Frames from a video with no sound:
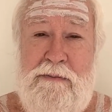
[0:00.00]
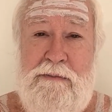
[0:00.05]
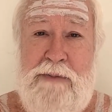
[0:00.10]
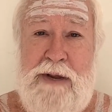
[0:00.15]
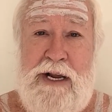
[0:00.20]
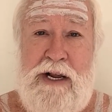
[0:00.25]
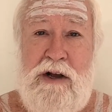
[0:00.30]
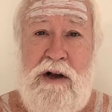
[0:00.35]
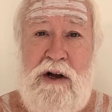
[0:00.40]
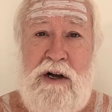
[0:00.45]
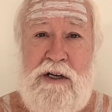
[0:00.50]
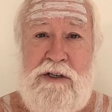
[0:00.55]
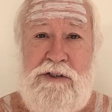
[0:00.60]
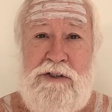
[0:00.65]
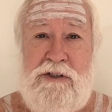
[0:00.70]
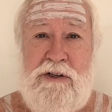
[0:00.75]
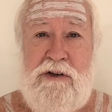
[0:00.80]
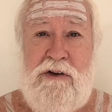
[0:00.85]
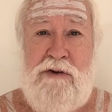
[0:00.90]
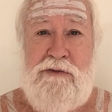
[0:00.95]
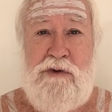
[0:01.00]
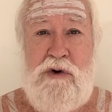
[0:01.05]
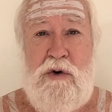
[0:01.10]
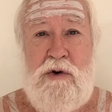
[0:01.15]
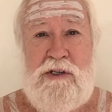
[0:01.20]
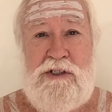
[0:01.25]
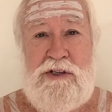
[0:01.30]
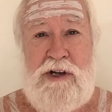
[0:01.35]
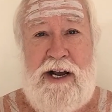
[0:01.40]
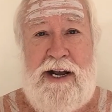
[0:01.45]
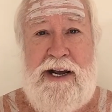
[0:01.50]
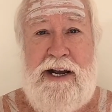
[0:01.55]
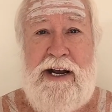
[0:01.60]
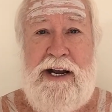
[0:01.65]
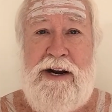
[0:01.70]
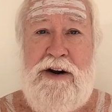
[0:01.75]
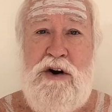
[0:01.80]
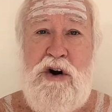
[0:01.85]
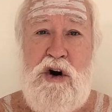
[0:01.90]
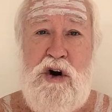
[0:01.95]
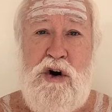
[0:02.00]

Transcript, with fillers: because, of course, I had